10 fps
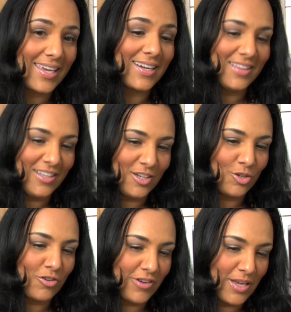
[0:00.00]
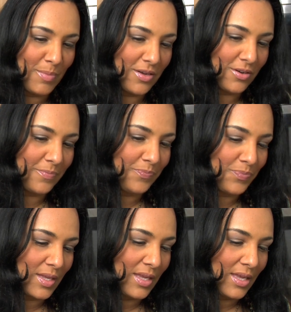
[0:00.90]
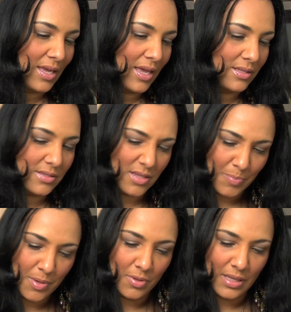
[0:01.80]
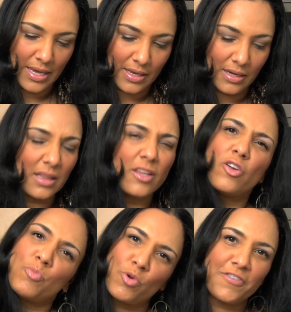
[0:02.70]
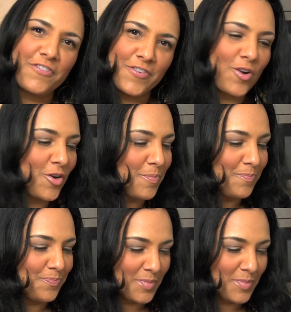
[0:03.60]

it a little creamier, and some people like it a little more firm,